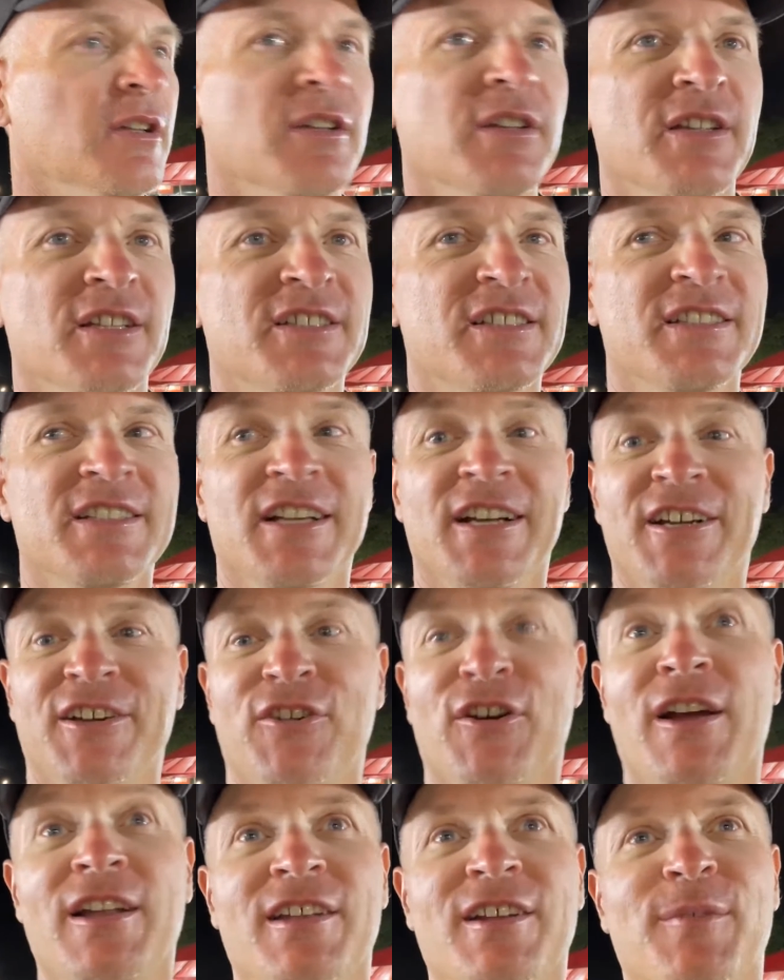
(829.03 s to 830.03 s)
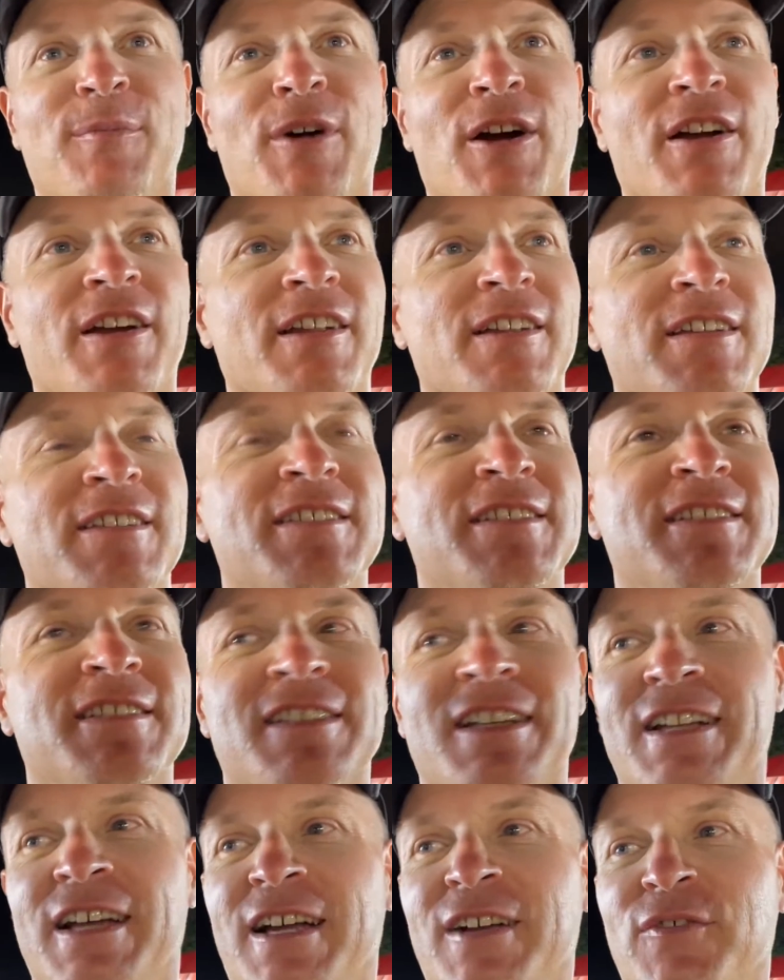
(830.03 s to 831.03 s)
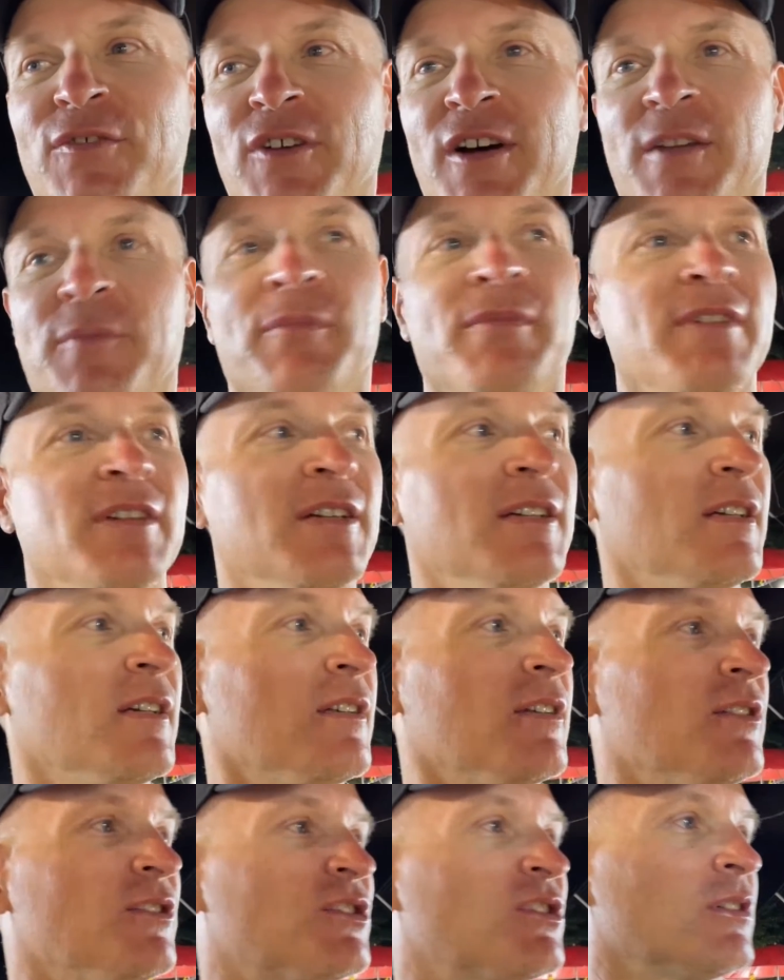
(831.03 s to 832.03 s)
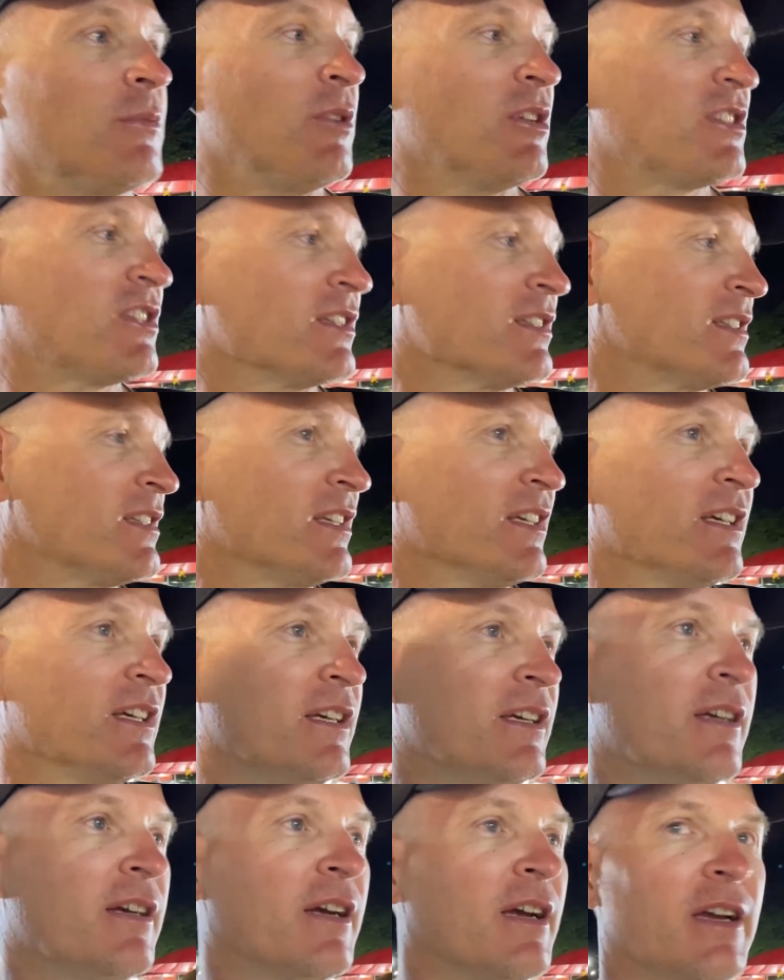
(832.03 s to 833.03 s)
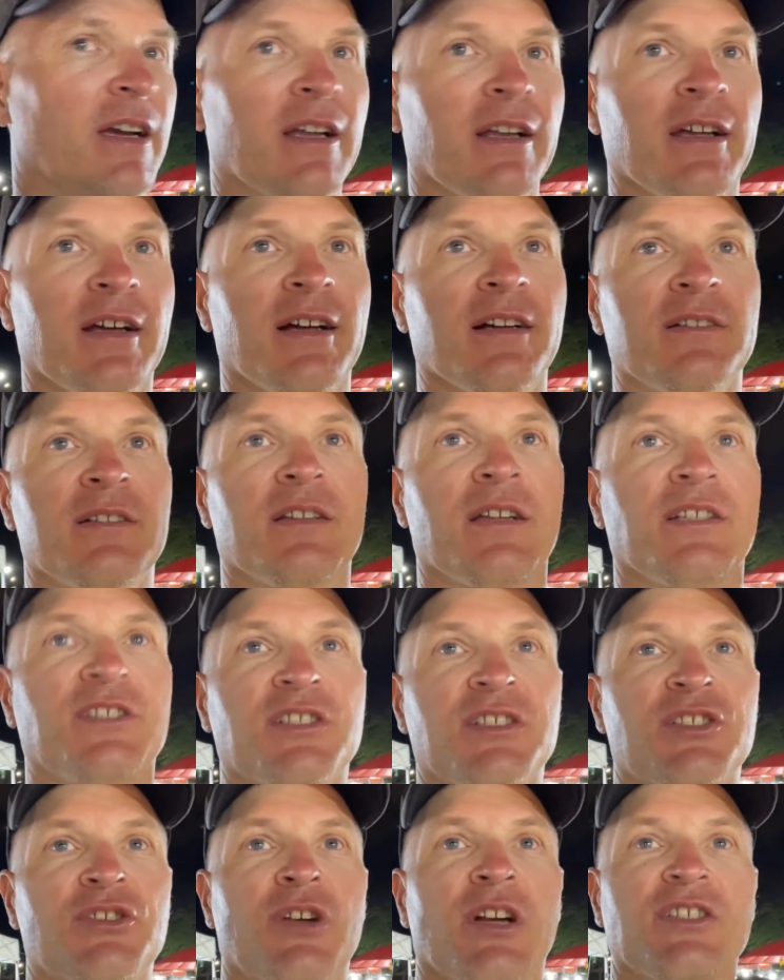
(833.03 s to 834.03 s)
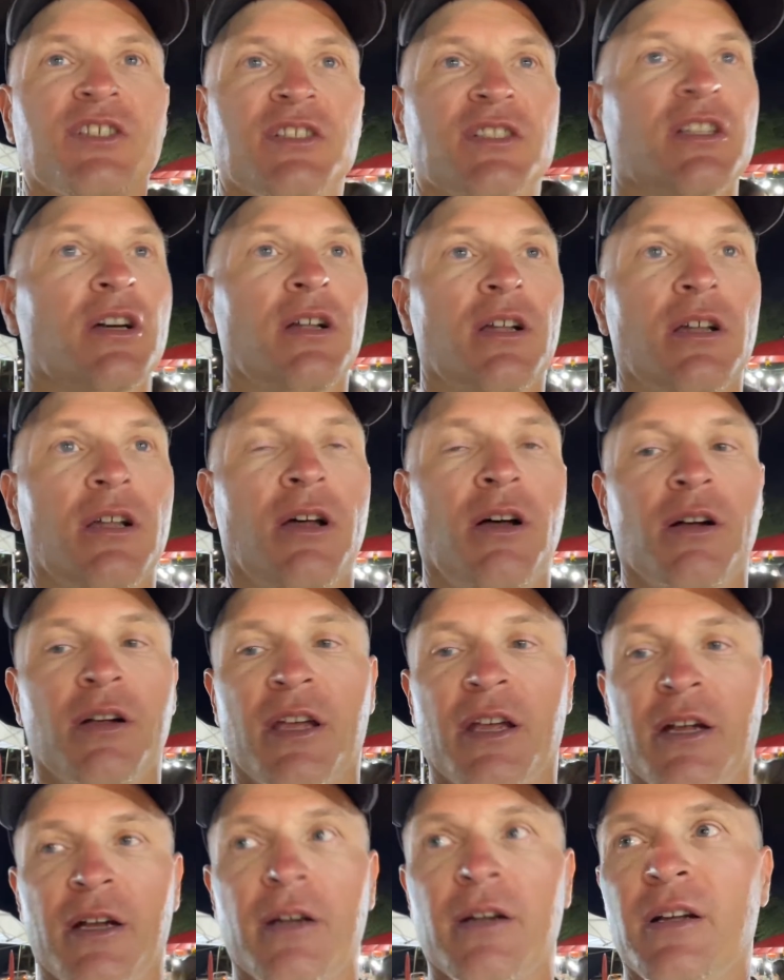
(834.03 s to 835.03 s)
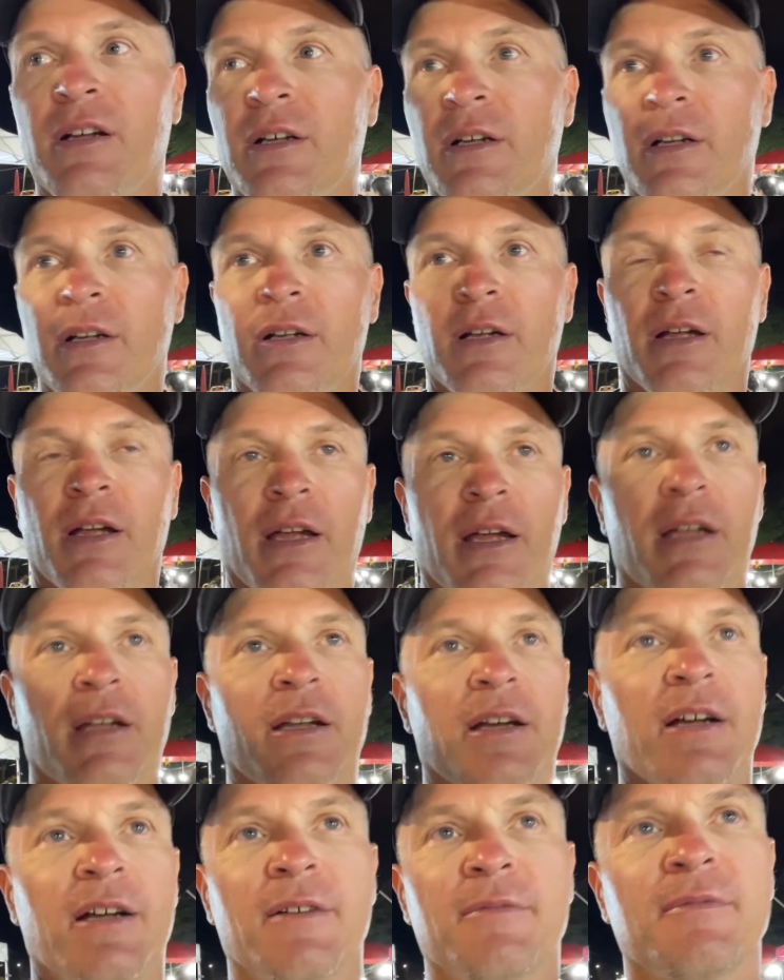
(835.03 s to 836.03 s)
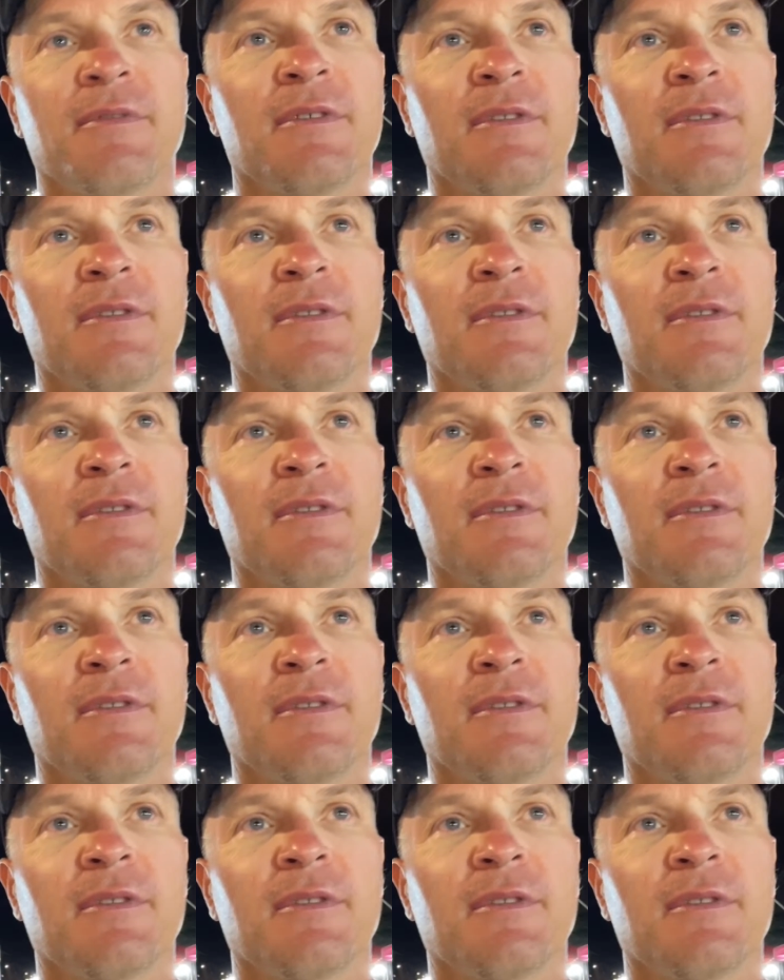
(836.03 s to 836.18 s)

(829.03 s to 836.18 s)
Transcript: This is a great little market. This is a lot of fun. There's so much to see and uh, it just stretches all along here. And uh,